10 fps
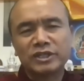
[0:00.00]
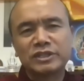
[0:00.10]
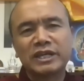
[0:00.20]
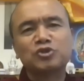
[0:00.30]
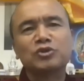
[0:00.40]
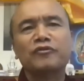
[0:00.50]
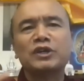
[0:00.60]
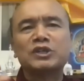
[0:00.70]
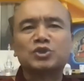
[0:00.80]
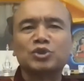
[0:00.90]
they're actually
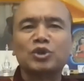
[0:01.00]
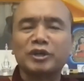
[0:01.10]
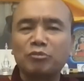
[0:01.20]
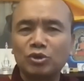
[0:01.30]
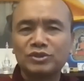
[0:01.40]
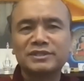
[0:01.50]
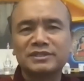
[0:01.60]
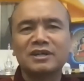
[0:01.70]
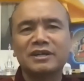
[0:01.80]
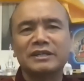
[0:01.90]
very strong in modern
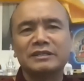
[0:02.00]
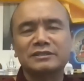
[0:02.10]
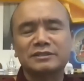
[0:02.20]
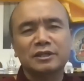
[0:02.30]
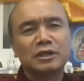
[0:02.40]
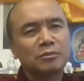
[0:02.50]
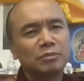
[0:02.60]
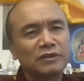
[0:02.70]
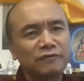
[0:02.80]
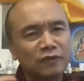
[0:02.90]
science,
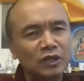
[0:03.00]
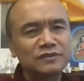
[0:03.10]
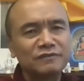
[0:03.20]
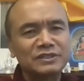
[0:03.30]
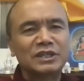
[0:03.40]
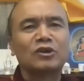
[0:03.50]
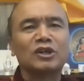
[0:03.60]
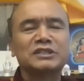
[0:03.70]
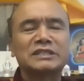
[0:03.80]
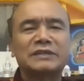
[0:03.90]
but the philosophy and
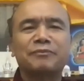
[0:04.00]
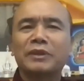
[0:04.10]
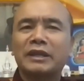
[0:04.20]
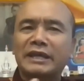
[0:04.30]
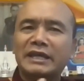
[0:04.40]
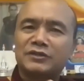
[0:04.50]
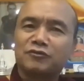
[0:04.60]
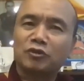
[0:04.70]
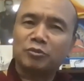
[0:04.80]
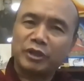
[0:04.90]
psychology is
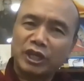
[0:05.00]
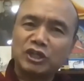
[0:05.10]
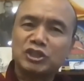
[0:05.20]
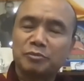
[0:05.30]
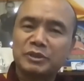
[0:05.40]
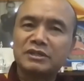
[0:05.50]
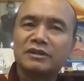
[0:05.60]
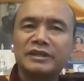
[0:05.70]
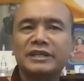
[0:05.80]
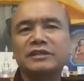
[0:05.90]
from the Asia, particularly
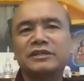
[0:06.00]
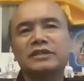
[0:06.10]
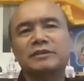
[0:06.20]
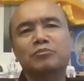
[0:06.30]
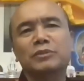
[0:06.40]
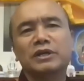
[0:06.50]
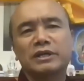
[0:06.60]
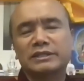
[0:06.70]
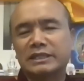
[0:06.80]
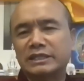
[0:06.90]

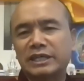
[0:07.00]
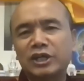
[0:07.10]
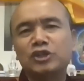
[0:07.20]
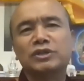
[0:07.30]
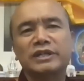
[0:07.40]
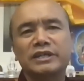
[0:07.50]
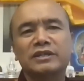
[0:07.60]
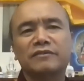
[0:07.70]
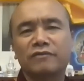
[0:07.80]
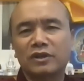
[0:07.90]
the ancient
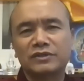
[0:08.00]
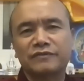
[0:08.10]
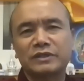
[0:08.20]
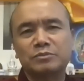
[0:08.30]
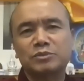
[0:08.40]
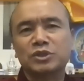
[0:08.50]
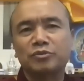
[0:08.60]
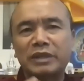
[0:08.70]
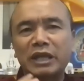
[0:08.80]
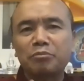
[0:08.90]
Indian philosophy. So
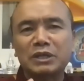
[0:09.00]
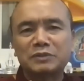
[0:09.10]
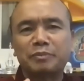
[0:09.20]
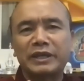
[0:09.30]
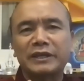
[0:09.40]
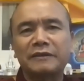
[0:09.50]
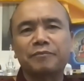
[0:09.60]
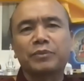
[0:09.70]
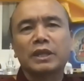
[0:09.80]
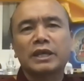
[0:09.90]
that must be,
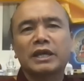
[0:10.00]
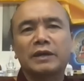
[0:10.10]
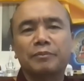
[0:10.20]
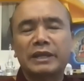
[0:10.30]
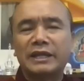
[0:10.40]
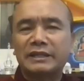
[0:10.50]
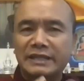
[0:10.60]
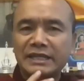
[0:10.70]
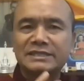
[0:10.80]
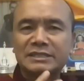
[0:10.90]
and
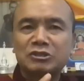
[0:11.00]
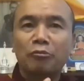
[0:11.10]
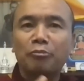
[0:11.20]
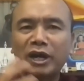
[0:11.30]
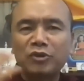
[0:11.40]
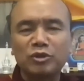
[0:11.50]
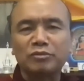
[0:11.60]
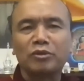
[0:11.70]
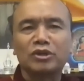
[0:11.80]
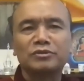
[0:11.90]
this combined with the
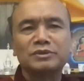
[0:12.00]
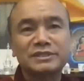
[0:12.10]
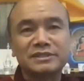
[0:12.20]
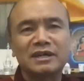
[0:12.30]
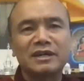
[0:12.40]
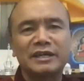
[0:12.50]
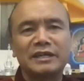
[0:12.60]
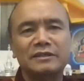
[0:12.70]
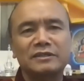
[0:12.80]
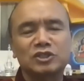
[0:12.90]
modern
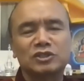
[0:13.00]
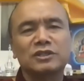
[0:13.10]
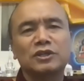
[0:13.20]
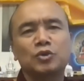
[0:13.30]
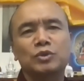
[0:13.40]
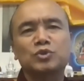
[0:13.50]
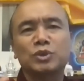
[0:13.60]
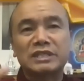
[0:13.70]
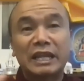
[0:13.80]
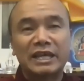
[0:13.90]
science, which is
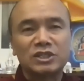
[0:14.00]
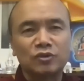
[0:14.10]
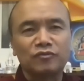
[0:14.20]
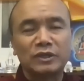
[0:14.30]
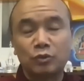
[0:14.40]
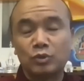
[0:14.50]
the legacy of the